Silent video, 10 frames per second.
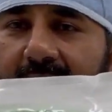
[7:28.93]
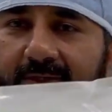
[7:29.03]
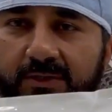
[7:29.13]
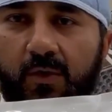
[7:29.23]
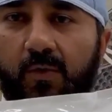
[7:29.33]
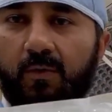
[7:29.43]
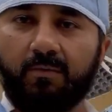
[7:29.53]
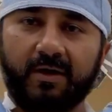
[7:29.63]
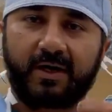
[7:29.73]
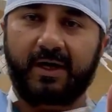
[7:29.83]

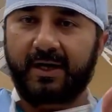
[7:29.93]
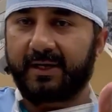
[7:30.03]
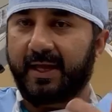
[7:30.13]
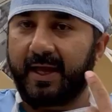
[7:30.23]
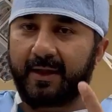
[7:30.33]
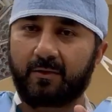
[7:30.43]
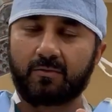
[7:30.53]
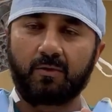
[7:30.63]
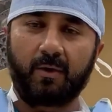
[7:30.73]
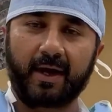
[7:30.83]
So cut and
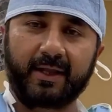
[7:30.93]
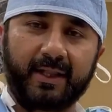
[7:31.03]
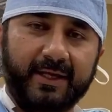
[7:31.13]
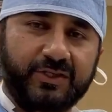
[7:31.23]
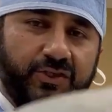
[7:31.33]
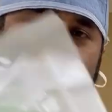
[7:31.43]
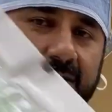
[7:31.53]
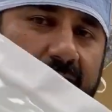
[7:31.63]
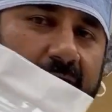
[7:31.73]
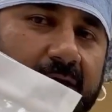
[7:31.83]
coagulation.
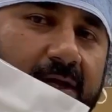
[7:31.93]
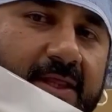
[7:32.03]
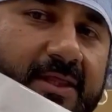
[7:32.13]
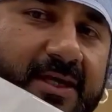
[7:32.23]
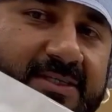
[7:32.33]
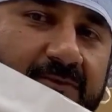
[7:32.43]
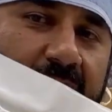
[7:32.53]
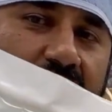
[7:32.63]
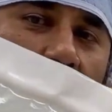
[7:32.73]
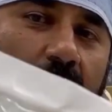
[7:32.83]
This
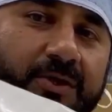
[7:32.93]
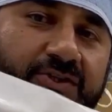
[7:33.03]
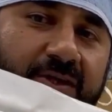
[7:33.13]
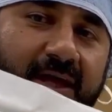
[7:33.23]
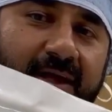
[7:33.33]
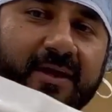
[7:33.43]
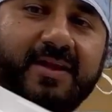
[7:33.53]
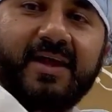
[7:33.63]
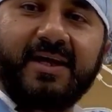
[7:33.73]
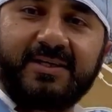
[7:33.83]
was originated in
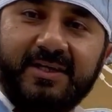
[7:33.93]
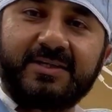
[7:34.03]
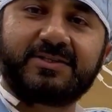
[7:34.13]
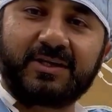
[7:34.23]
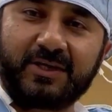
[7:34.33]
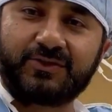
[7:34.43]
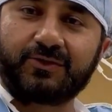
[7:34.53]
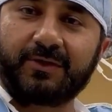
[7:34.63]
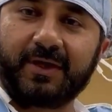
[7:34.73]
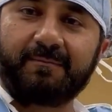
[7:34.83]
19th
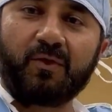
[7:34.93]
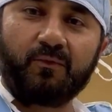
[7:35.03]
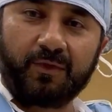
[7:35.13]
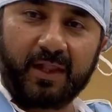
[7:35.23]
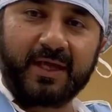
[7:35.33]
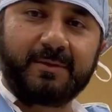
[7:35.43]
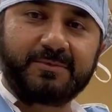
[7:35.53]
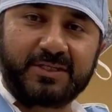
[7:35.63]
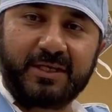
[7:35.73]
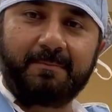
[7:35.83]
century. William
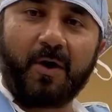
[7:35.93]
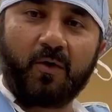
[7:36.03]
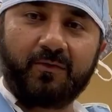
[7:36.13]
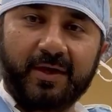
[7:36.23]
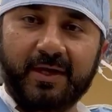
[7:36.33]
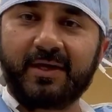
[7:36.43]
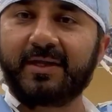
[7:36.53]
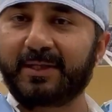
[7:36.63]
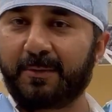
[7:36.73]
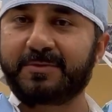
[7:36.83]
T. Bowie.
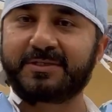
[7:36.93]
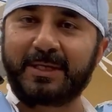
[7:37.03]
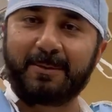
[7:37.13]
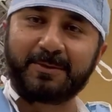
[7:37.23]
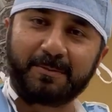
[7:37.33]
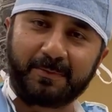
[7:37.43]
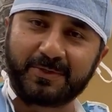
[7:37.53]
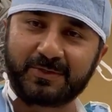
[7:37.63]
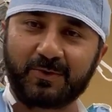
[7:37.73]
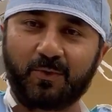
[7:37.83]
That was the name of the
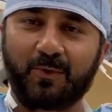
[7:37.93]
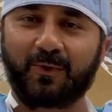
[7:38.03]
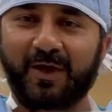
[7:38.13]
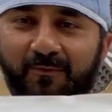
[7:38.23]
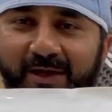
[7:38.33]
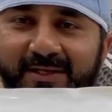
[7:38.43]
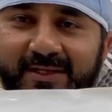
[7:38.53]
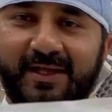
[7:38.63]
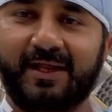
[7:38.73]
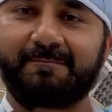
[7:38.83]
person who
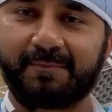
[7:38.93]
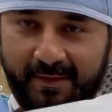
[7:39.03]
invented it.